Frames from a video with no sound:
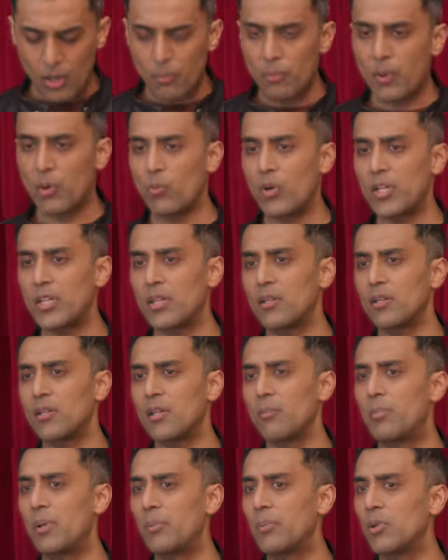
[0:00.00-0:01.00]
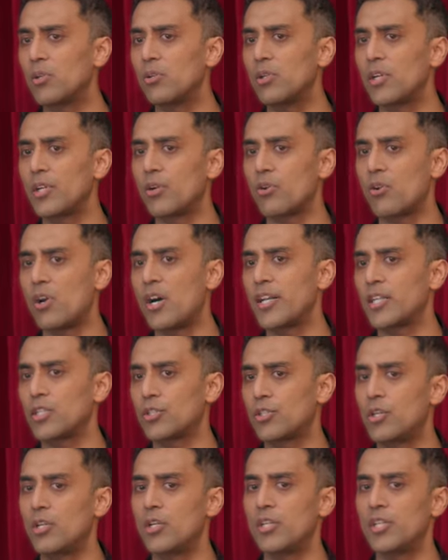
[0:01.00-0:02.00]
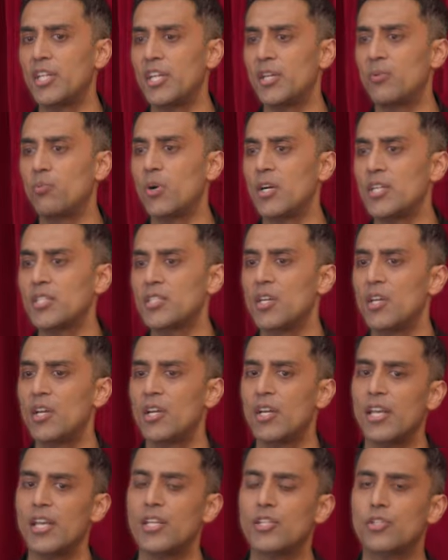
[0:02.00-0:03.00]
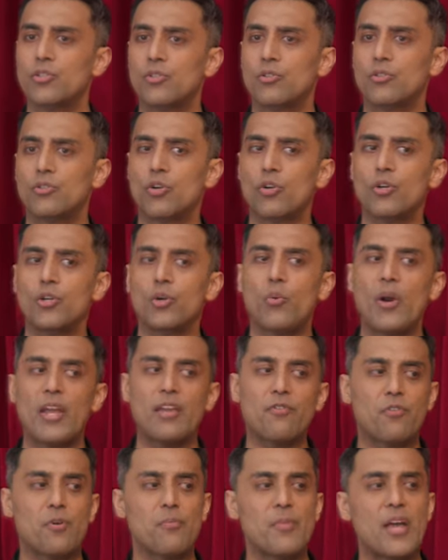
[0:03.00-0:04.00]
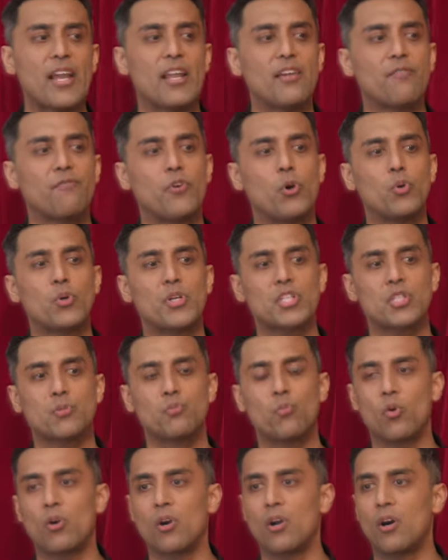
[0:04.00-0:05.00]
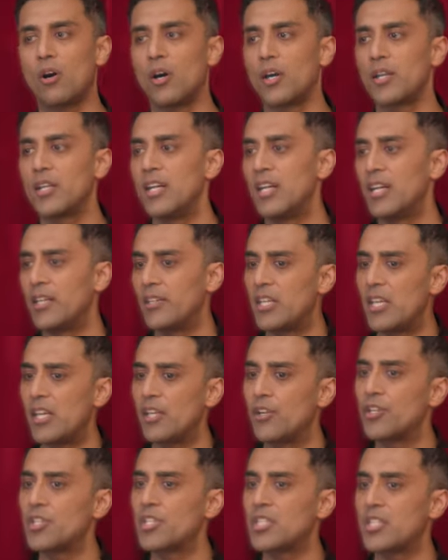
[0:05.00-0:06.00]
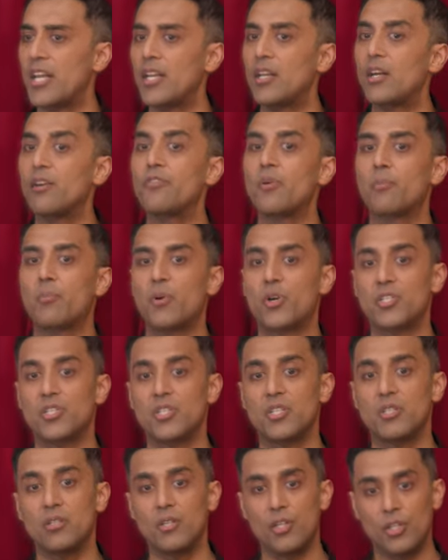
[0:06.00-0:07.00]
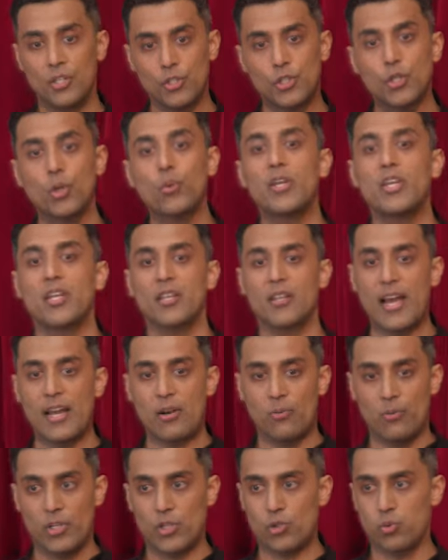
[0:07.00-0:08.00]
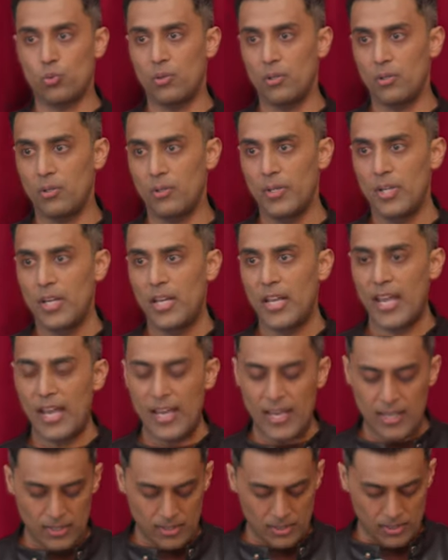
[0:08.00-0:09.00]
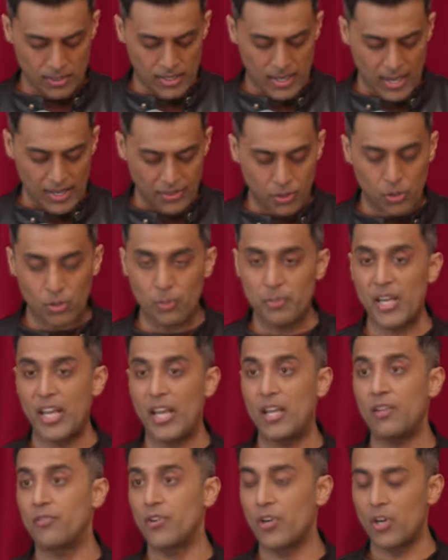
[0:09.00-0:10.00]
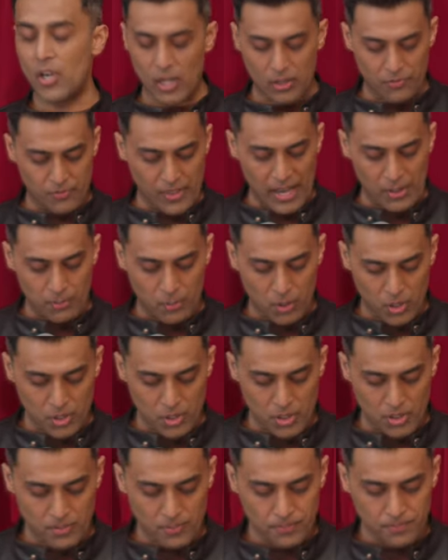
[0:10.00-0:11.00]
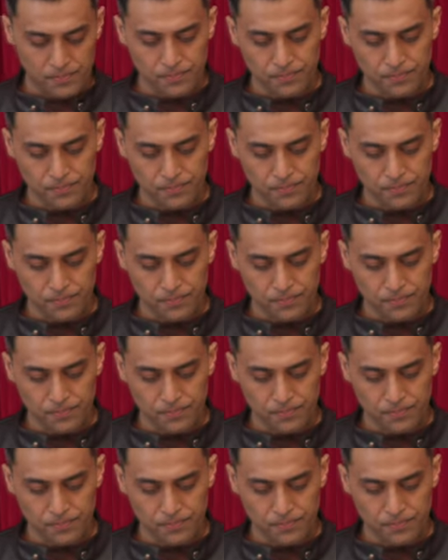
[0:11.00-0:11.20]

But what the biblical and Quranic turn did was it turned away from that and focused more on the inner state of the person doing that ritual and the ethical behavior of that person.